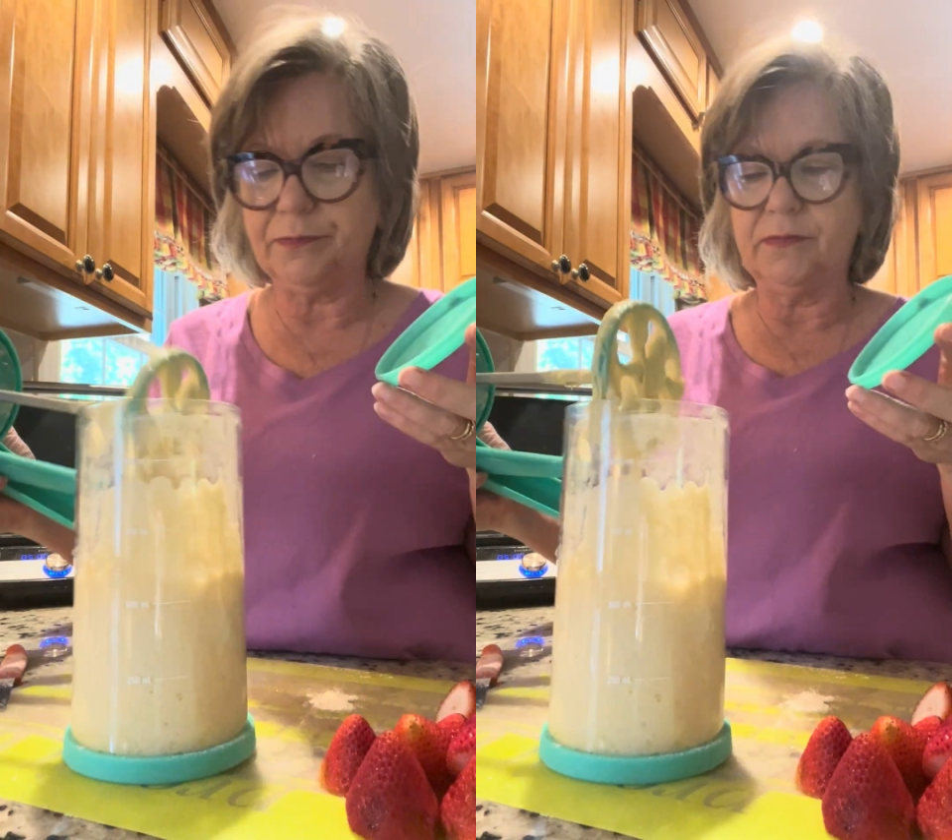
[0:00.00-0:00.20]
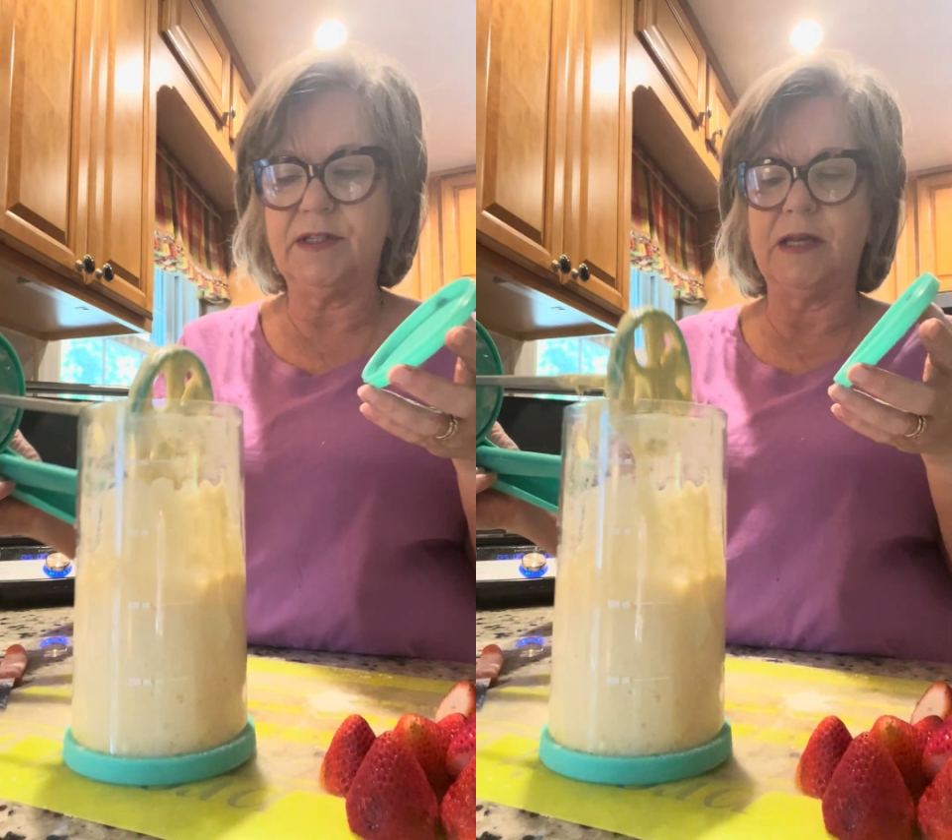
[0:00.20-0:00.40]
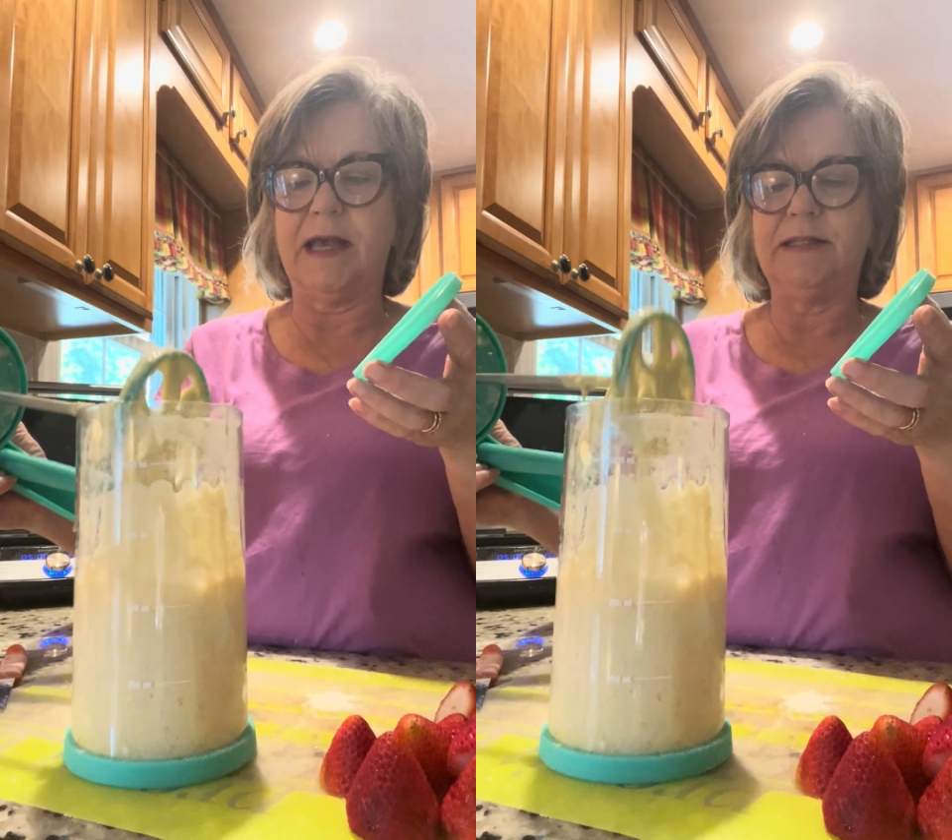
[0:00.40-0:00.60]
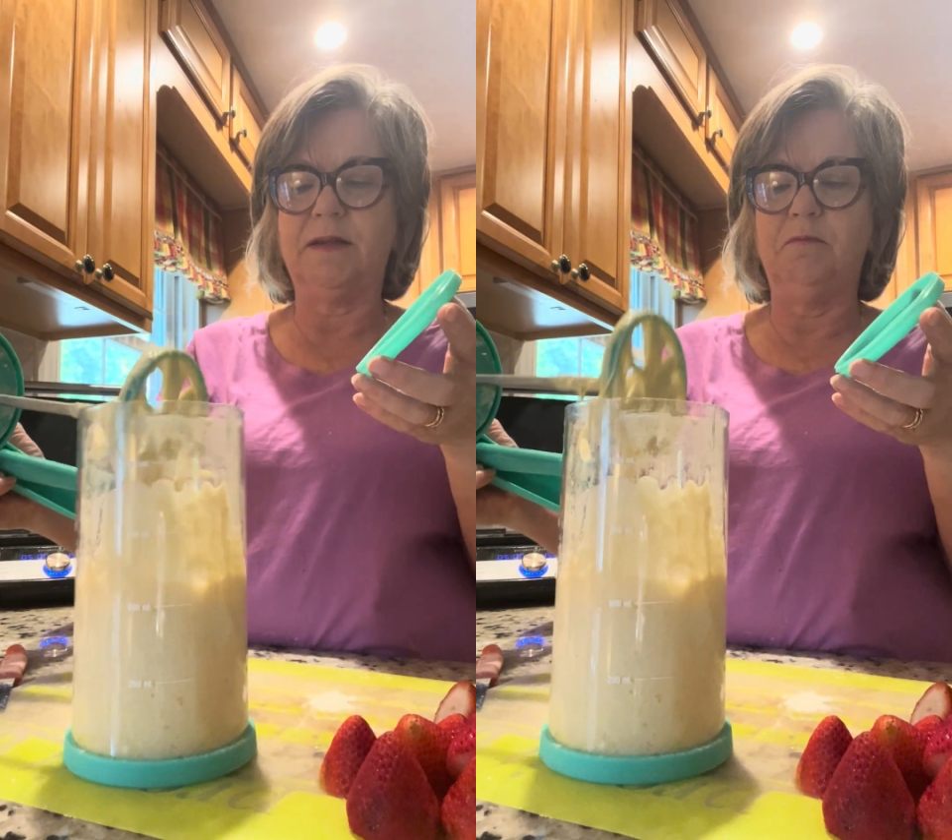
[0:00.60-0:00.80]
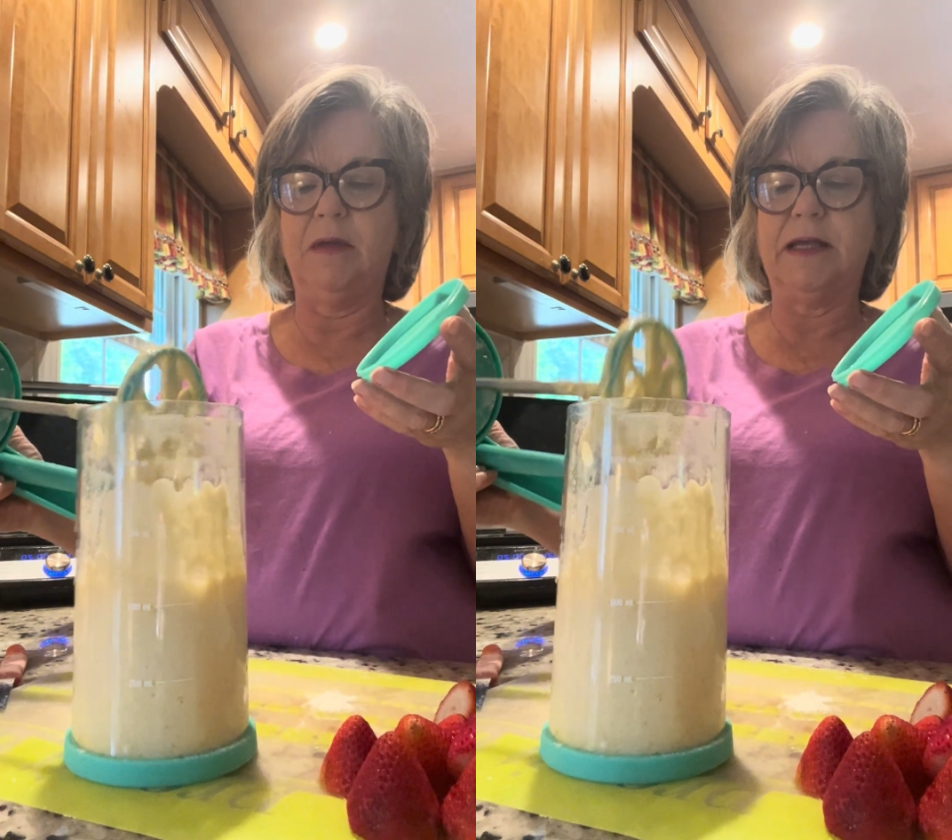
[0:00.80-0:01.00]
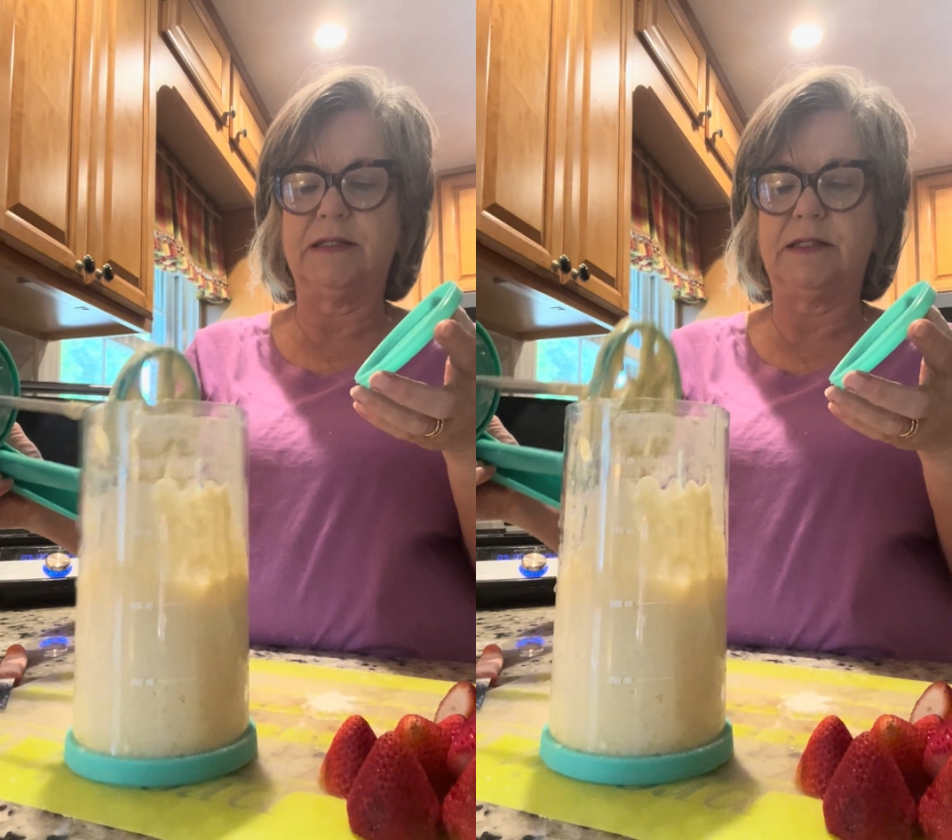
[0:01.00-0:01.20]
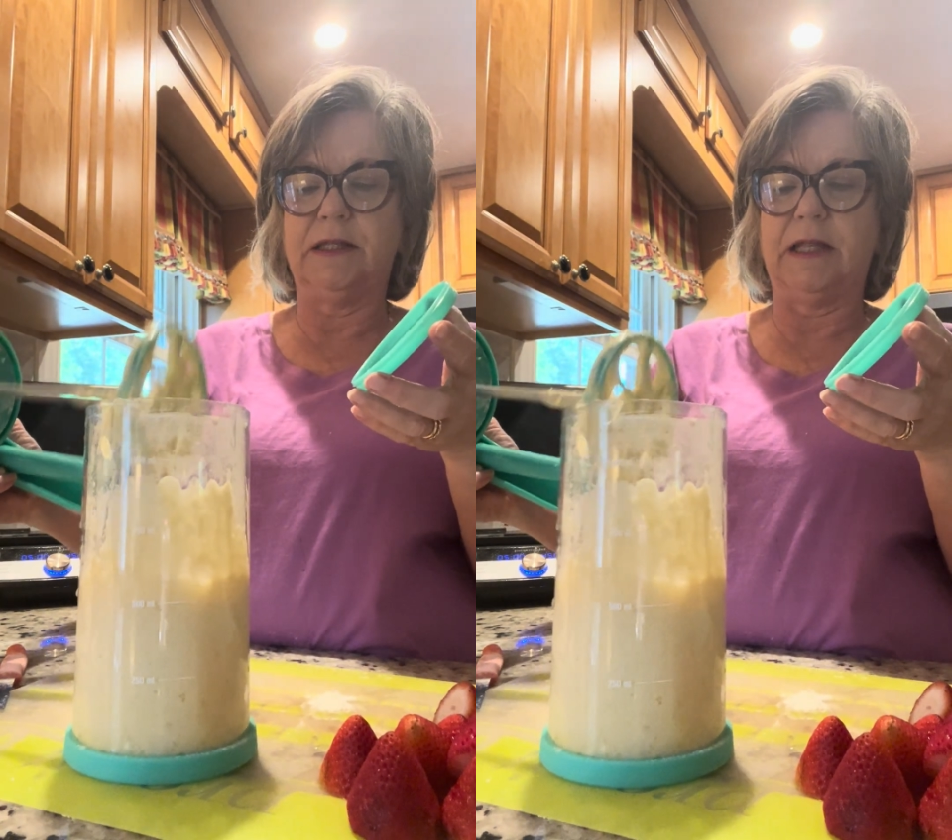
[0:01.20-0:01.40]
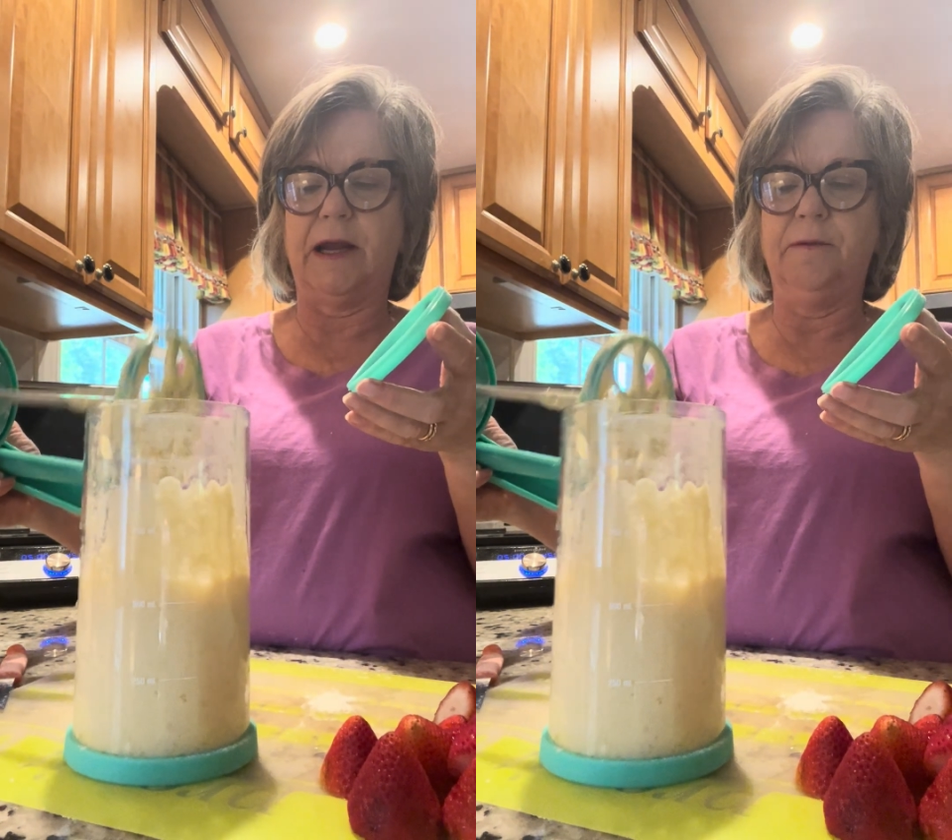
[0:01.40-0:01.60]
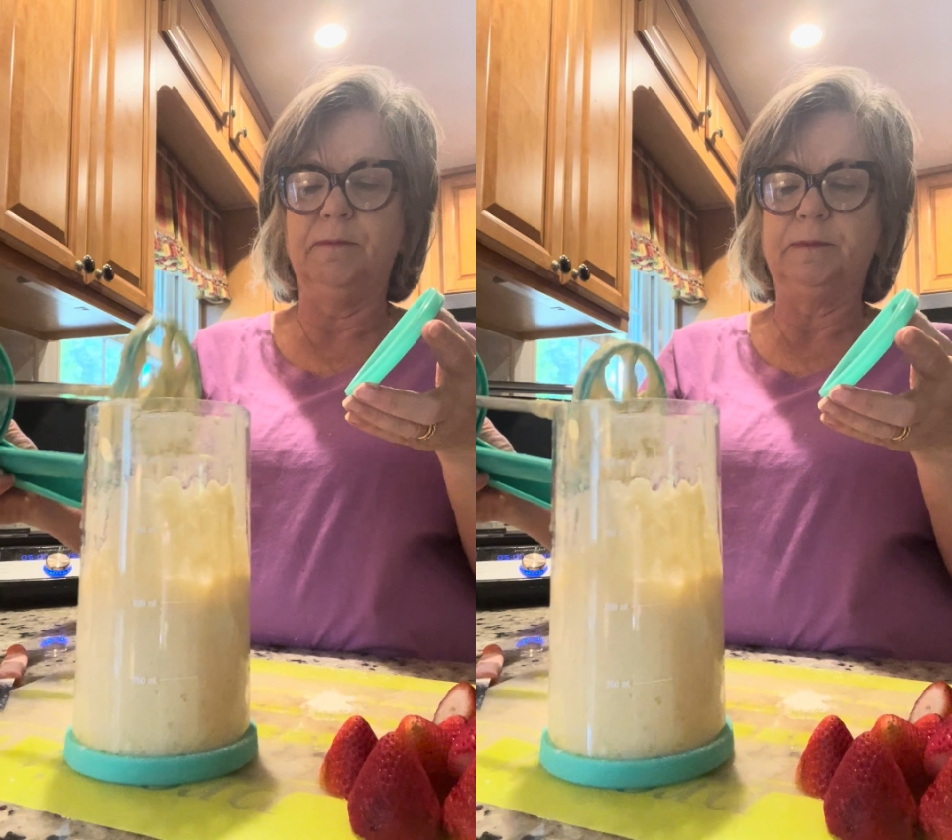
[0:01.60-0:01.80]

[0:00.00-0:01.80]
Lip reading: It's nice and mixed in there.